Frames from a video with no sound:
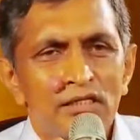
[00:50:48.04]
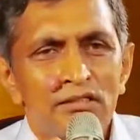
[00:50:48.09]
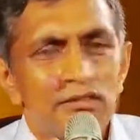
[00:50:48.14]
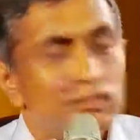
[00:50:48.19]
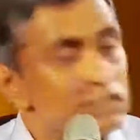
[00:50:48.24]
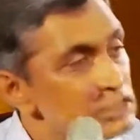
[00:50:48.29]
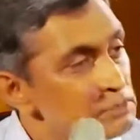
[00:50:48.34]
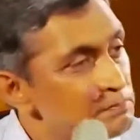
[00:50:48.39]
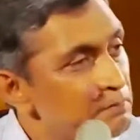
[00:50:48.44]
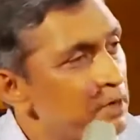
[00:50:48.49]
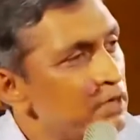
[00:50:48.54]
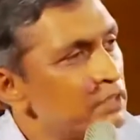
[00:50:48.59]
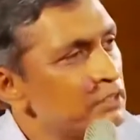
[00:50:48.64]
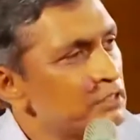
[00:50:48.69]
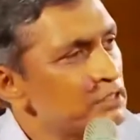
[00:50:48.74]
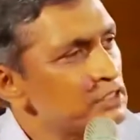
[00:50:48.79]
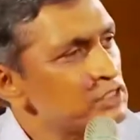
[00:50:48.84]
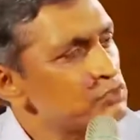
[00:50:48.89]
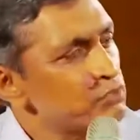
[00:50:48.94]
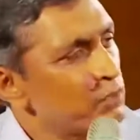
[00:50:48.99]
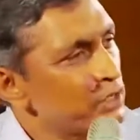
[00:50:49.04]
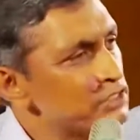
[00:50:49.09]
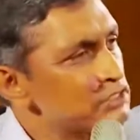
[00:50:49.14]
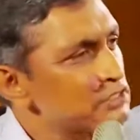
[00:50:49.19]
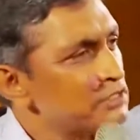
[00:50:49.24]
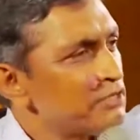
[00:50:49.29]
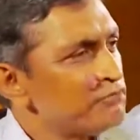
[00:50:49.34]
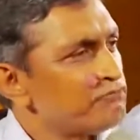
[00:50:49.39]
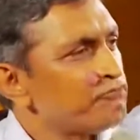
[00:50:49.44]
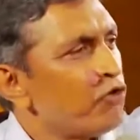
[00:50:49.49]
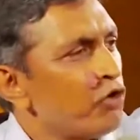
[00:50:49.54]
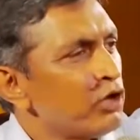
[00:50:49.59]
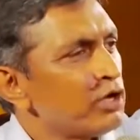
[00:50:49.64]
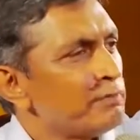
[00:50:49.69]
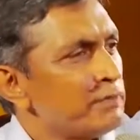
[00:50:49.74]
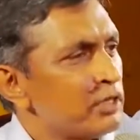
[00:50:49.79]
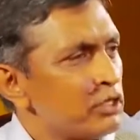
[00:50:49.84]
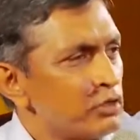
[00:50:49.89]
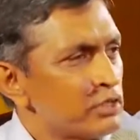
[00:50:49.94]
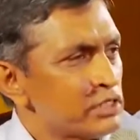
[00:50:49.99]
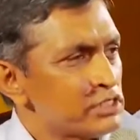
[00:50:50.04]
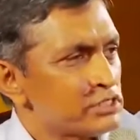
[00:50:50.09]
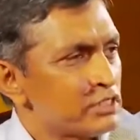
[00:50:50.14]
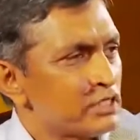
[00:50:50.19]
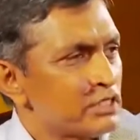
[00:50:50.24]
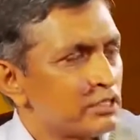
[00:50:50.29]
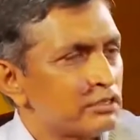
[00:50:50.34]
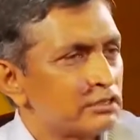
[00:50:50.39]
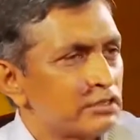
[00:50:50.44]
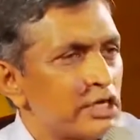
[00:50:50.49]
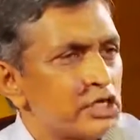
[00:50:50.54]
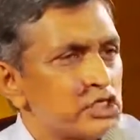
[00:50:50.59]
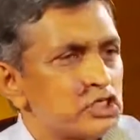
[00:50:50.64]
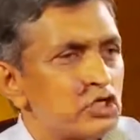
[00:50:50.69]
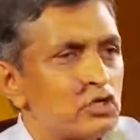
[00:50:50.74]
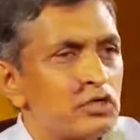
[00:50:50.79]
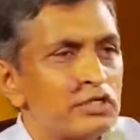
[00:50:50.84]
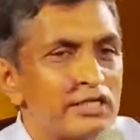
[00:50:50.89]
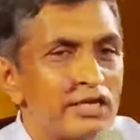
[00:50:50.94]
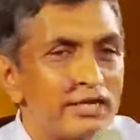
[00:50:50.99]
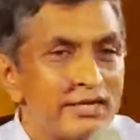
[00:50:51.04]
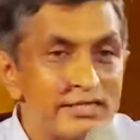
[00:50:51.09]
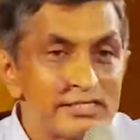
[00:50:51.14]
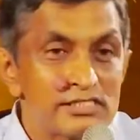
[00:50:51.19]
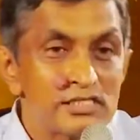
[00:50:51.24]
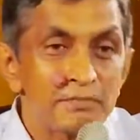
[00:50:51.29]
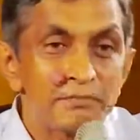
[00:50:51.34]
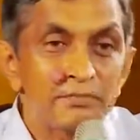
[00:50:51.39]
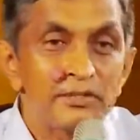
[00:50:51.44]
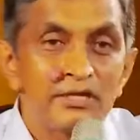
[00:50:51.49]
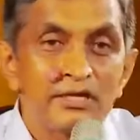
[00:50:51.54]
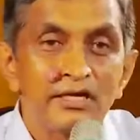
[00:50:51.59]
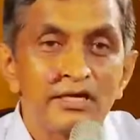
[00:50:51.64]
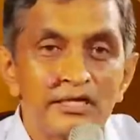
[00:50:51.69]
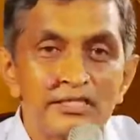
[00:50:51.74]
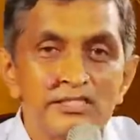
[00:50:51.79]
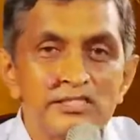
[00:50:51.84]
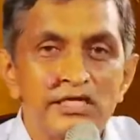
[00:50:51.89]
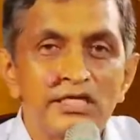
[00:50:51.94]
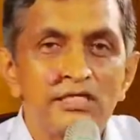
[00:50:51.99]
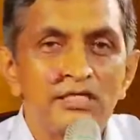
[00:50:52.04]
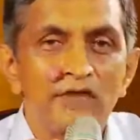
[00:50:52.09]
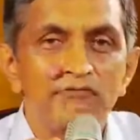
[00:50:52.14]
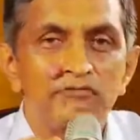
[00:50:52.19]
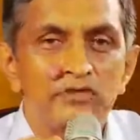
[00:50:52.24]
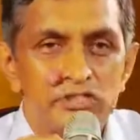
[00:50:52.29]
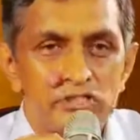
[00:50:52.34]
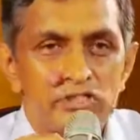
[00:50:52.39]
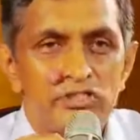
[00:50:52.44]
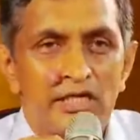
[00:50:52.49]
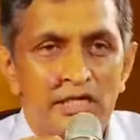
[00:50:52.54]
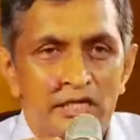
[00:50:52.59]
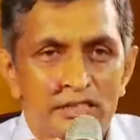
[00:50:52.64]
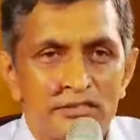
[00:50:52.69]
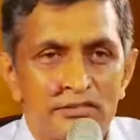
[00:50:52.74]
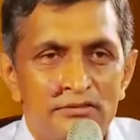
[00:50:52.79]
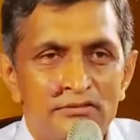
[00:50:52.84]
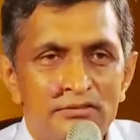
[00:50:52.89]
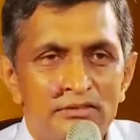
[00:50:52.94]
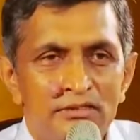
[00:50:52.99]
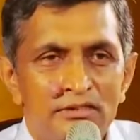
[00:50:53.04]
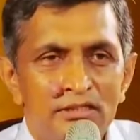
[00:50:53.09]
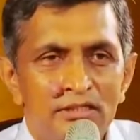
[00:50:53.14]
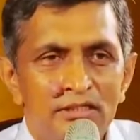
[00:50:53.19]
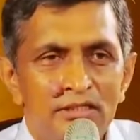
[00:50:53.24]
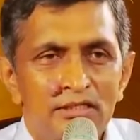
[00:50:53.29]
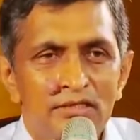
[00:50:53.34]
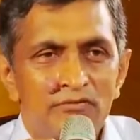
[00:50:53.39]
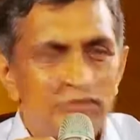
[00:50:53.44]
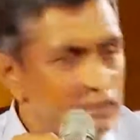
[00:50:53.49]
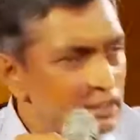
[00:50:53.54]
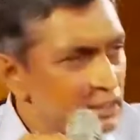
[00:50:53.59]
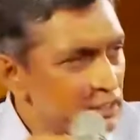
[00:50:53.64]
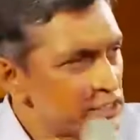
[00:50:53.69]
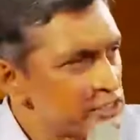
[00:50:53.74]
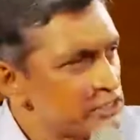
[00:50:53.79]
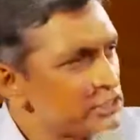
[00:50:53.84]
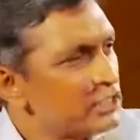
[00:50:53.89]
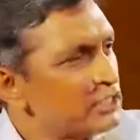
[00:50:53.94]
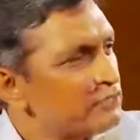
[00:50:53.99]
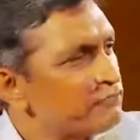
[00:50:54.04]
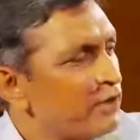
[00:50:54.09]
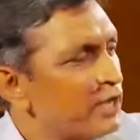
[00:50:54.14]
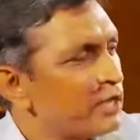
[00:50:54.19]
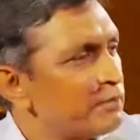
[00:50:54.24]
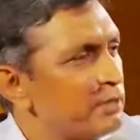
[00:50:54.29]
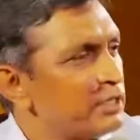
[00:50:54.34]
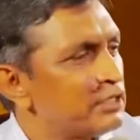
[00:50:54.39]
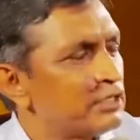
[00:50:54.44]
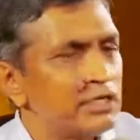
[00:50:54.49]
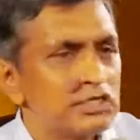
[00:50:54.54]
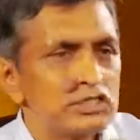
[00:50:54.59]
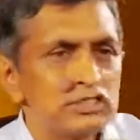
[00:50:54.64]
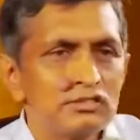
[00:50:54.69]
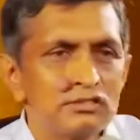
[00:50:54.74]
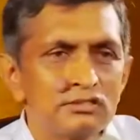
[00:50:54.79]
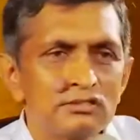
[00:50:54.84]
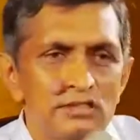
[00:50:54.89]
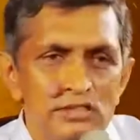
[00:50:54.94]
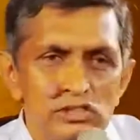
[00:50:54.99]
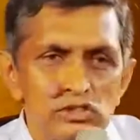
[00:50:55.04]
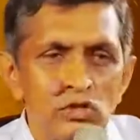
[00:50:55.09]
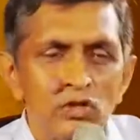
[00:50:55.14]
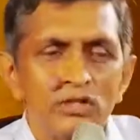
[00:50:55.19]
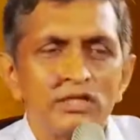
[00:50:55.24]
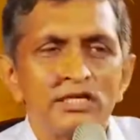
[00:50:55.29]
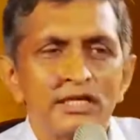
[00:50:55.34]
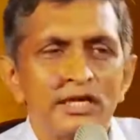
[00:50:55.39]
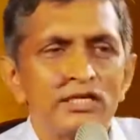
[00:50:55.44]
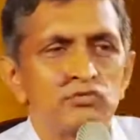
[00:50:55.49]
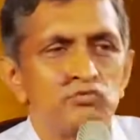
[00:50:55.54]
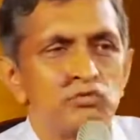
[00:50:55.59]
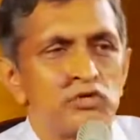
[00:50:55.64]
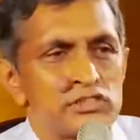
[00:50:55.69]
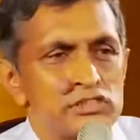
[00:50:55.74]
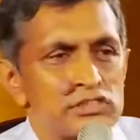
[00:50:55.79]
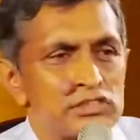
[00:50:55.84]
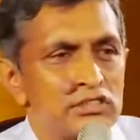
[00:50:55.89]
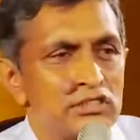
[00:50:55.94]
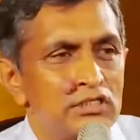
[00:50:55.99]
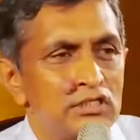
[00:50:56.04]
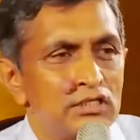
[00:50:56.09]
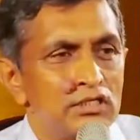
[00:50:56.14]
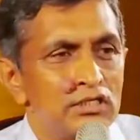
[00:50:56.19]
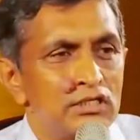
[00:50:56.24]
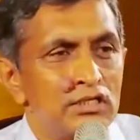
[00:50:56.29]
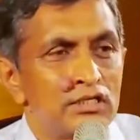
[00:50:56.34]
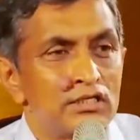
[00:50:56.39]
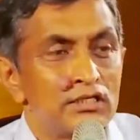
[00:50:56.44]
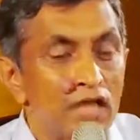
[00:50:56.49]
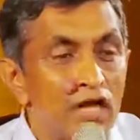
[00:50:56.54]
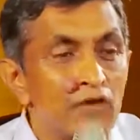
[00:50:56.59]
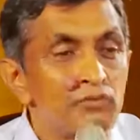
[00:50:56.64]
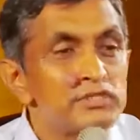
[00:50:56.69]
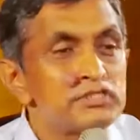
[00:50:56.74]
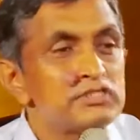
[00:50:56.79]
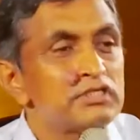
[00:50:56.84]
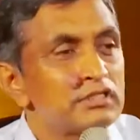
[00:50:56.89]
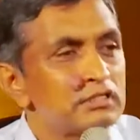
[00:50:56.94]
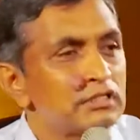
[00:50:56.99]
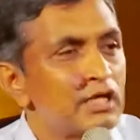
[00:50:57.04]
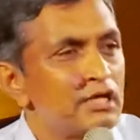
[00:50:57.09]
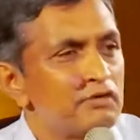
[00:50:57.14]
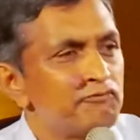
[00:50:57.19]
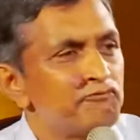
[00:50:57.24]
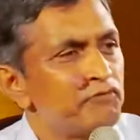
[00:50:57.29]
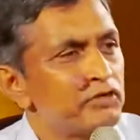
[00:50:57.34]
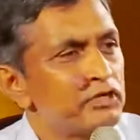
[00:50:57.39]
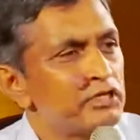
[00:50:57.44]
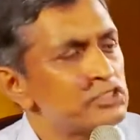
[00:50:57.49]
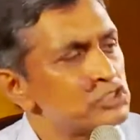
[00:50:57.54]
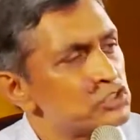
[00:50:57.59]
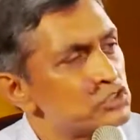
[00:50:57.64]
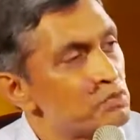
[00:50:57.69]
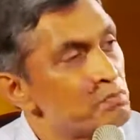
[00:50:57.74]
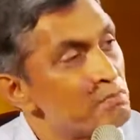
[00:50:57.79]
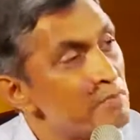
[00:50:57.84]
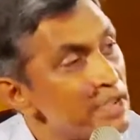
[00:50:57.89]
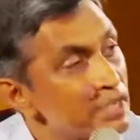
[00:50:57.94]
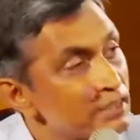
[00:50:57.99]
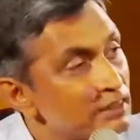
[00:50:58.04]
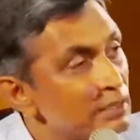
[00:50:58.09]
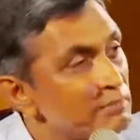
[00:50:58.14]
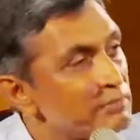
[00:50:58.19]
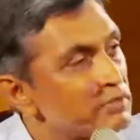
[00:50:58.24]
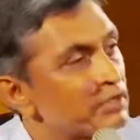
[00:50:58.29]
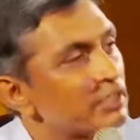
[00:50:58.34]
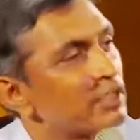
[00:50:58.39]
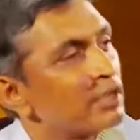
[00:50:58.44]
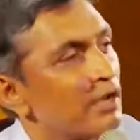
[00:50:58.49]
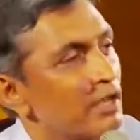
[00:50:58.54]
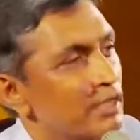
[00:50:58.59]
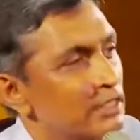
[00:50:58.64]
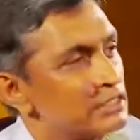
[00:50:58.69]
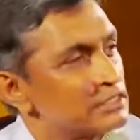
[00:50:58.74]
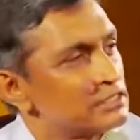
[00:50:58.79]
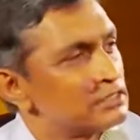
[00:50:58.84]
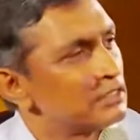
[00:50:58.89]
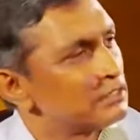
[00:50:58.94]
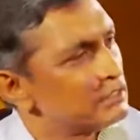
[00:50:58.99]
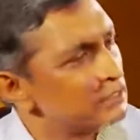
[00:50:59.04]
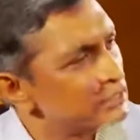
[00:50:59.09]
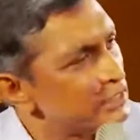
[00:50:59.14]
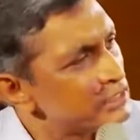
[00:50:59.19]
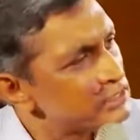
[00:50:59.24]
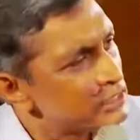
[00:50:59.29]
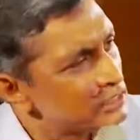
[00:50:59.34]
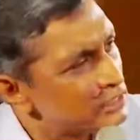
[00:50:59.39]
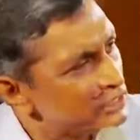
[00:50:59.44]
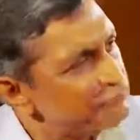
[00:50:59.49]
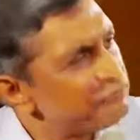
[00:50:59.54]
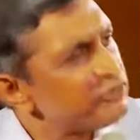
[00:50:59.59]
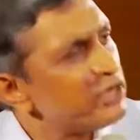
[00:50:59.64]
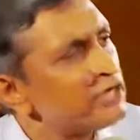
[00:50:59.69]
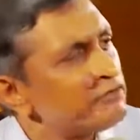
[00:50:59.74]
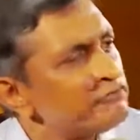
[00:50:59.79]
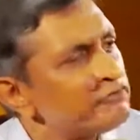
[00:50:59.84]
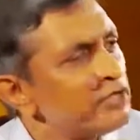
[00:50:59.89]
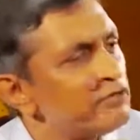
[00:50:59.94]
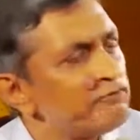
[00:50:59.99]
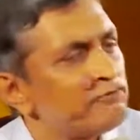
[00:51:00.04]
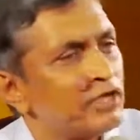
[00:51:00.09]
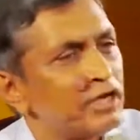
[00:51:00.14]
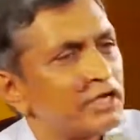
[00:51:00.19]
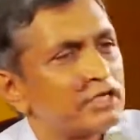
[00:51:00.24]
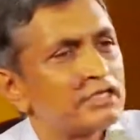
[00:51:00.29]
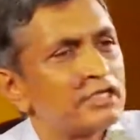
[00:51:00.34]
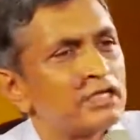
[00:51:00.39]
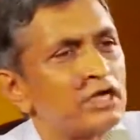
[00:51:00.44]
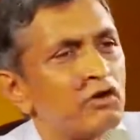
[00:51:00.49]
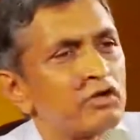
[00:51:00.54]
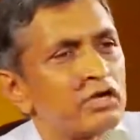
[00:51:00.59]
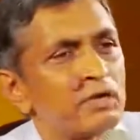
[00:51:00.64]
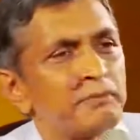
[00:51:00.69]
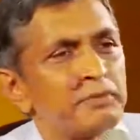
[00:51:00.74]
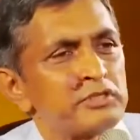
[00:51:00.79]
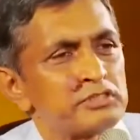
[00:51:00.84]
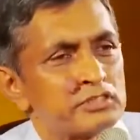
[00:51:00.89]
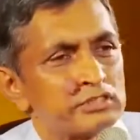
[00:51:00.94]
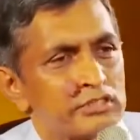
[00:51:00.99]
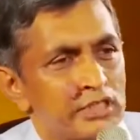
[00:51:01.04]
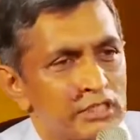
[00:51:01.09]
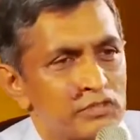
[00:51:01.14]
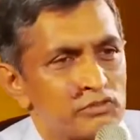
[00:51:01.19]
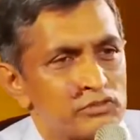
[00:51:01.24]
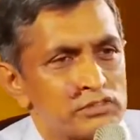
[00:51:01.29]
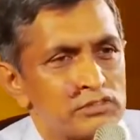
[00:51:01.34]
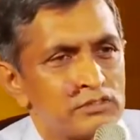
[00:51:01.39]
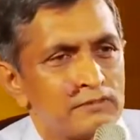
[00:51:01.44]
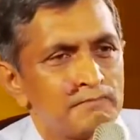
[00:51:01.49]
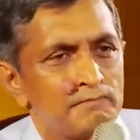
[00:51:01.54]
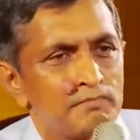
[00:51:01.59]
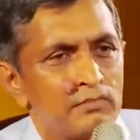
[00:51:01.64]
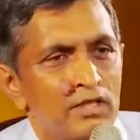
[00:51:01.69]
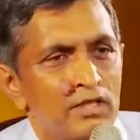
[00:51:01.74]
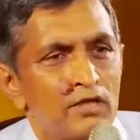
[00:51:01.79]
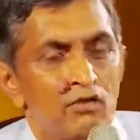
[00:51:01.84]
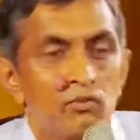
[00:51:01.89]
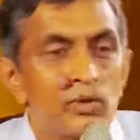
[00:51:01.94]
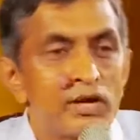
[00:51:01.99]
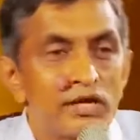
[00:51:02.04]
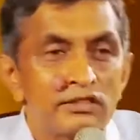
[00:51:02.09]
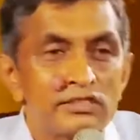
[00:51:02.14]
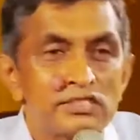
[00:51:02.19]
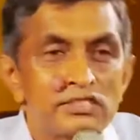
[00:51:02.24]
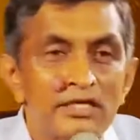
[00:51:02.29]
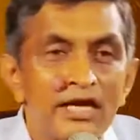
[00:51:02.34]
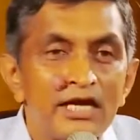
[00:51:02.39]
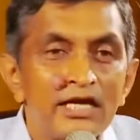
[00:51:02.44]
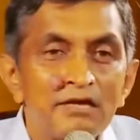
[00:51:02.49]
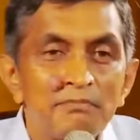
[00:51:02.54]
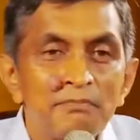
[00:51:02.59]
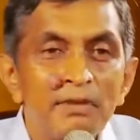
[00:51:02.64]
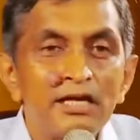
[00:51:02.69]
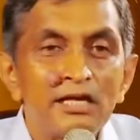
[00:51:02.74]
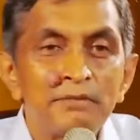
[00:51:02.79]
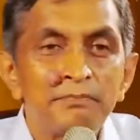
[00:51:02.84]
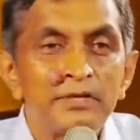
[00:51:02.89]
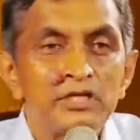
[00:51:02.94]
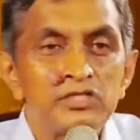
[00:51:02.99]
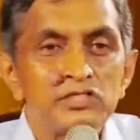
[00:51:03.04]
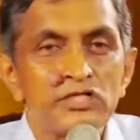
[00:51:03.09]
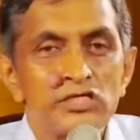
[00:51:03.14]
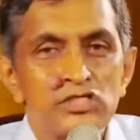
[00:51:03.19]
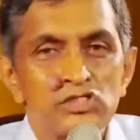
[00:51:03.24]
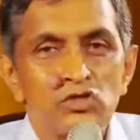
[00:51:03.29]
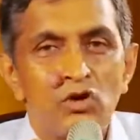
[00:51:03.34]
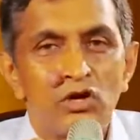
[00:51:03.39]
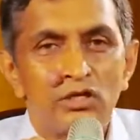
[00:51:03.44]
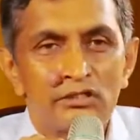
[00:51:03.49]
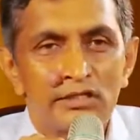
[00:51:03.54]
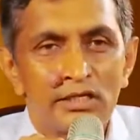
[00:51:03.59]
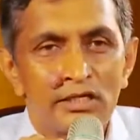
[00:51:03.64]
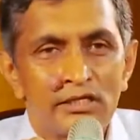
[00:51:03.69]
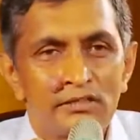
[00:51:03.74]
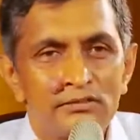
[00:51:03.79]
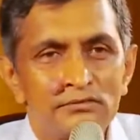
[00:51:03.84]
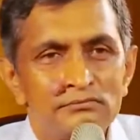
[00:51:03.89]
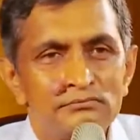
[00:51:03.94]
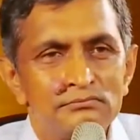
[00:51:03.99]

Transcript: These parties, once they fall below a certain threshold, they're disappearing in state after state. With the recent fragmentation, this will only get worse. Now is the time for us to make them realize that there's a different way of electing our representatives, where this kind of money pressure is not there.